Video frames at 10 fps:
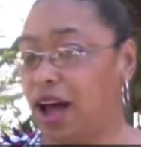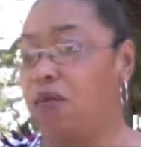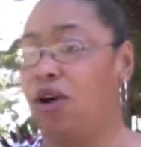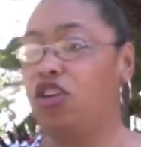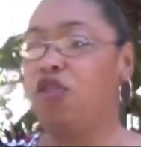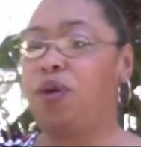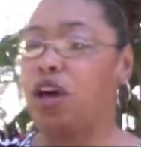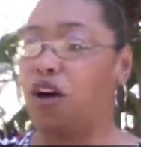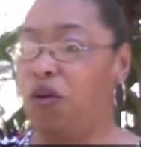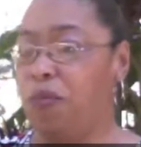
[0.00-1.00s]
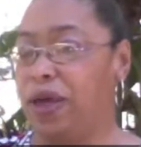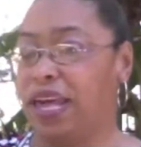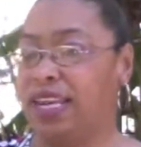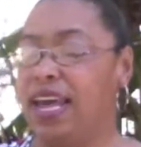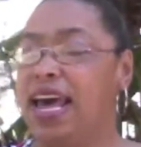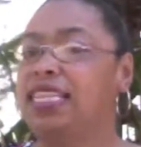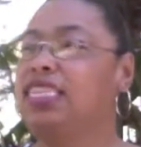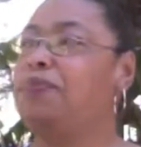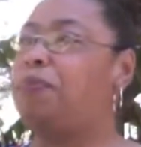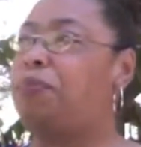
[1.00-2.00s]
I want you to be open
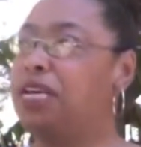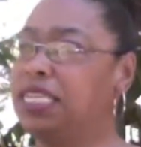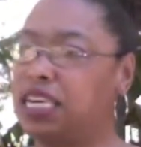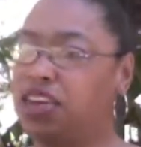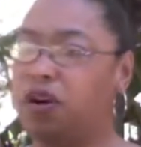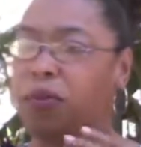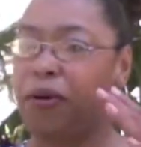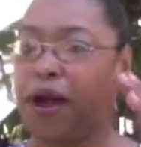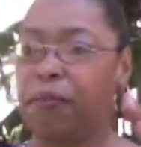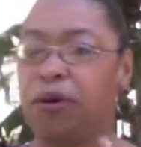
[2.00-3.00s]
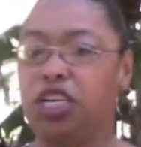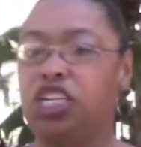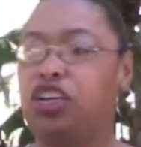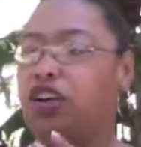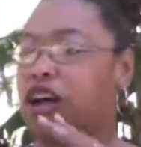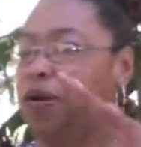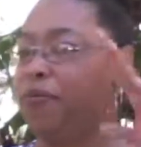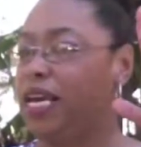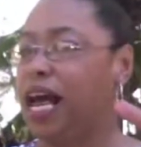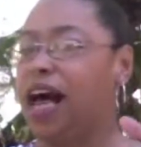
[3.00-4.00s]
to building your brand, pushing your
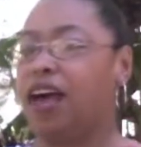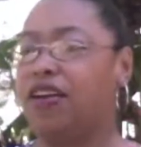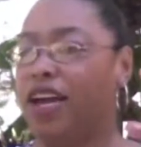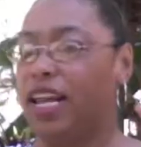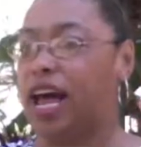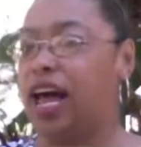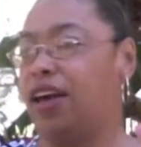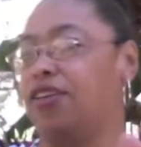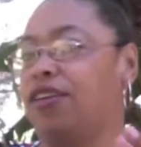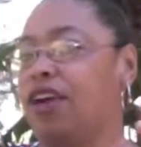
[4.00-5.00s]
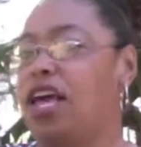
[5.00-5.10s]
company higher and higher.